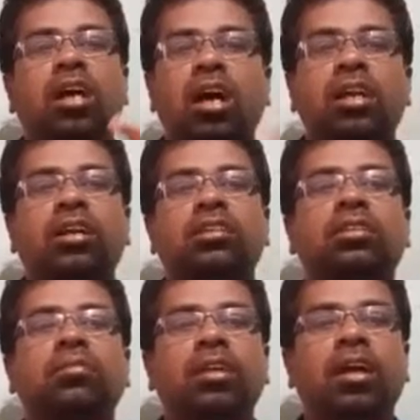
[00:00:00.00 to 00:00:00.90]
are not
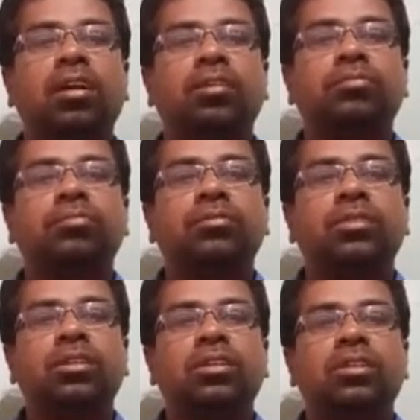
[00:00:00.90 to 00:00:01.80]
similar.
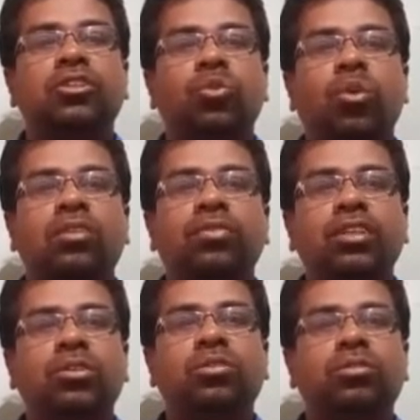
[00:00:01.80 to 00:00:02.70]
So what we
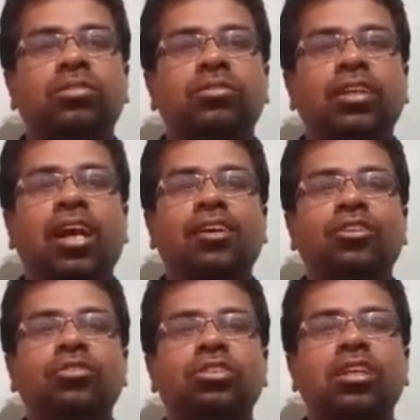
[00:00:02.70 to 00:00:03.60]
do, we have
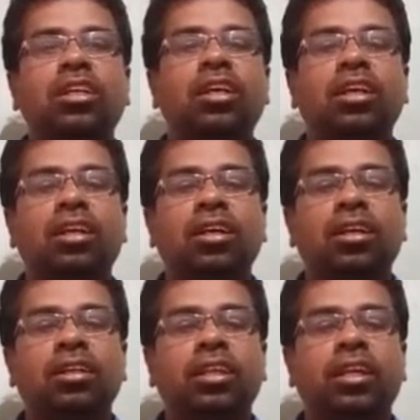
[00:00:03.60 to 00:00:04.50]
to study
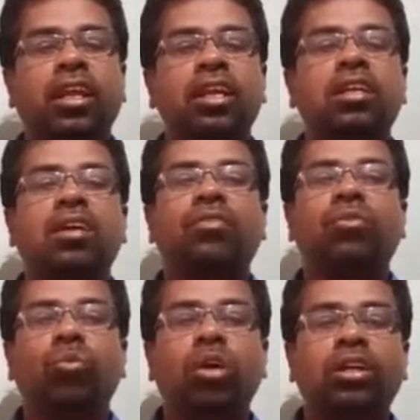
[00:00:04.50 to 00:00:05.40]
the creation
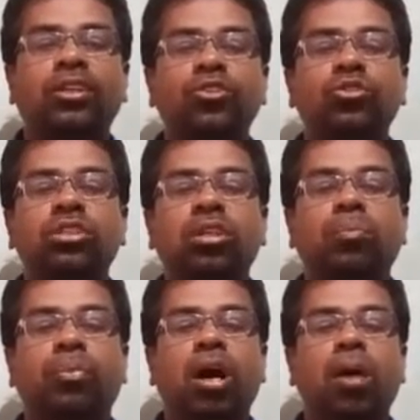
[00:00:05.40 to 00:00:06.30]
of word
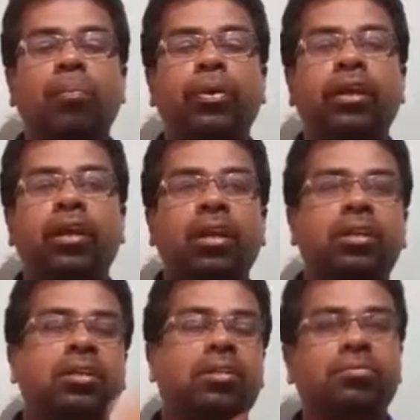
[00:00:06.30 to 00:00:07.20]
using proper
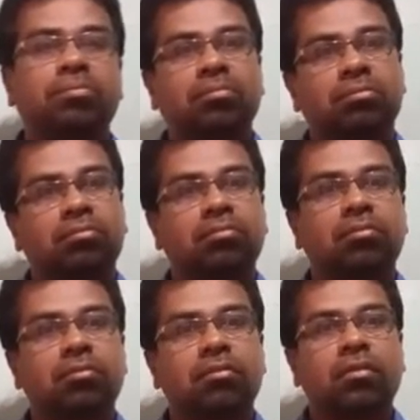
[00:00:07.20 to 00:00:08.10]
English.
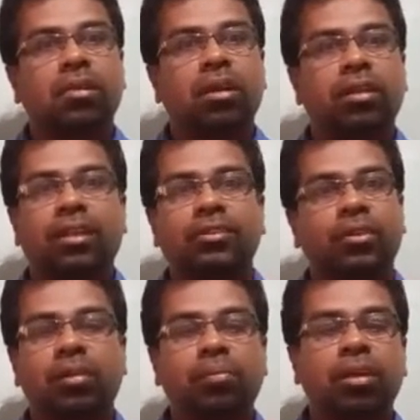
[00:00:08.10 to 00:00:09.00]
That's
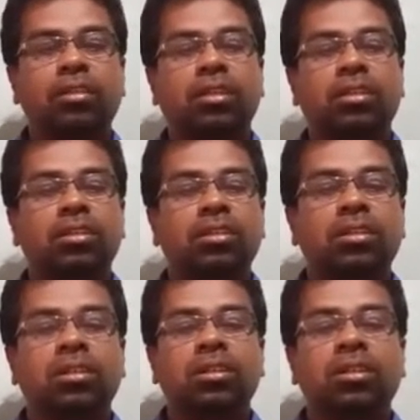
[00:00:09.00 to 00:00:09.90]
very important.
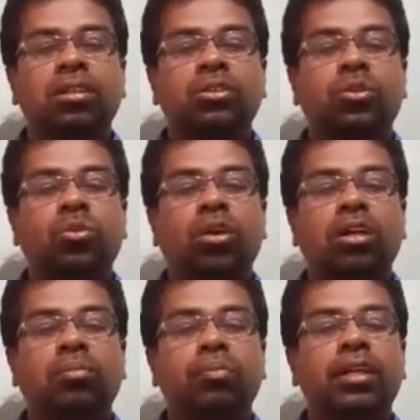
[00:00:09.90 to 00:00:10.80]
So
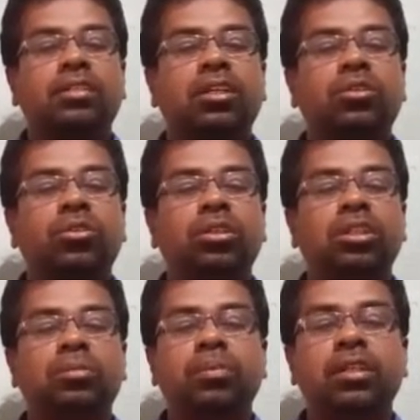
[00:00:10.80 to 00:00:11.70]
what makes a good
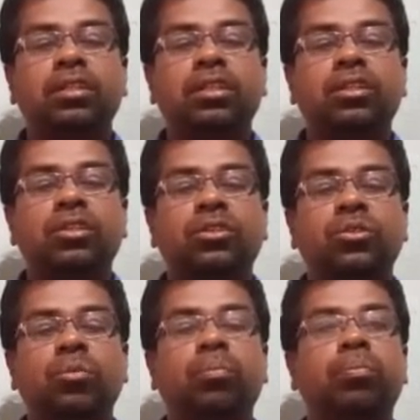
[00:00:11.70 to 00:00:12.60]
speech
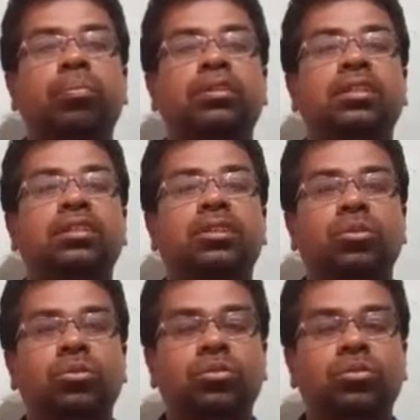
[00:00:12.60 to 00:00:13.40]
so persuasive?